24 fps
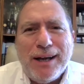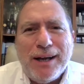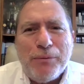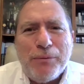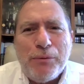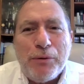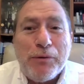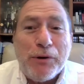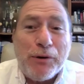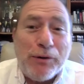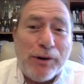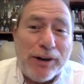
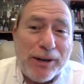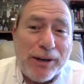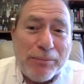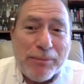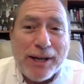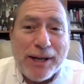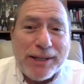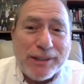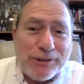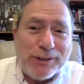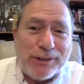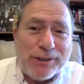We've already
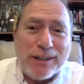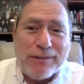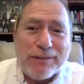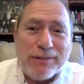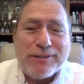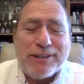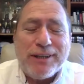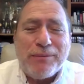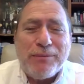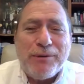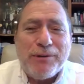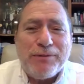managed to give
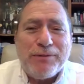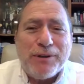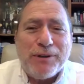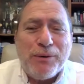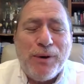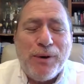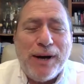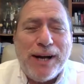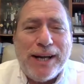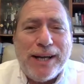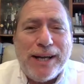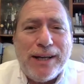some of it
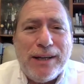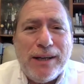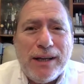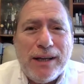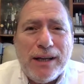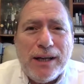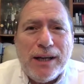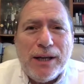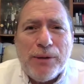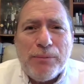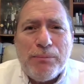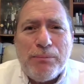away,
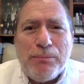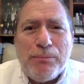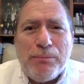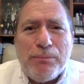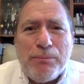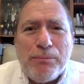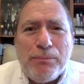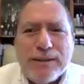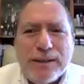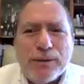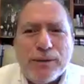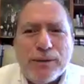
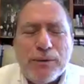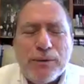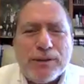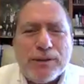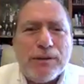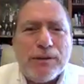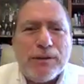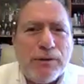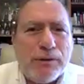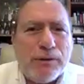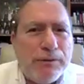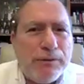but it was
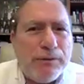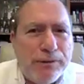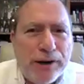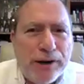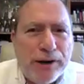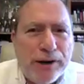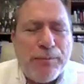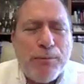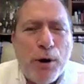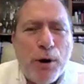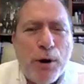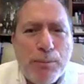a
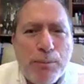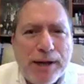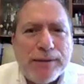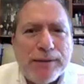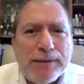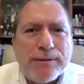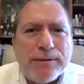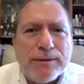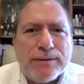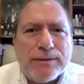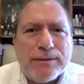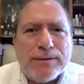very
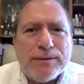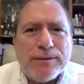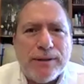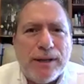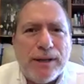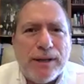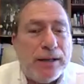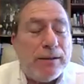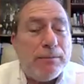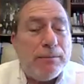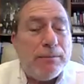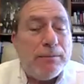momentous
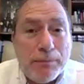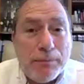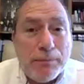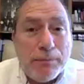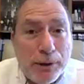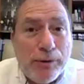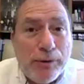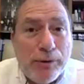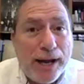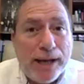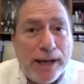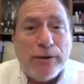and
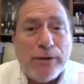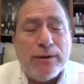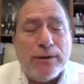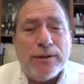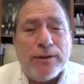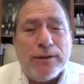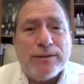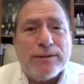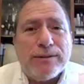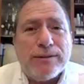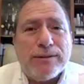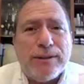
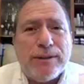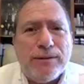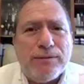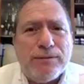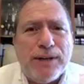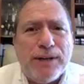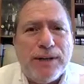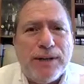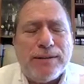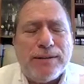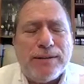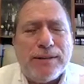miraculous
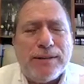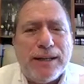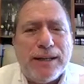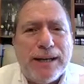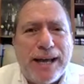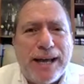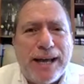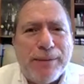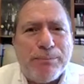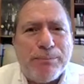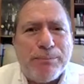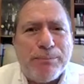event that
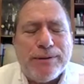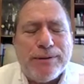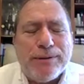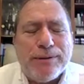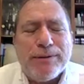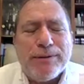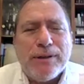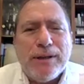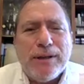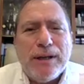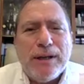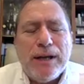
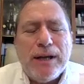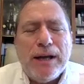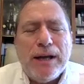happened.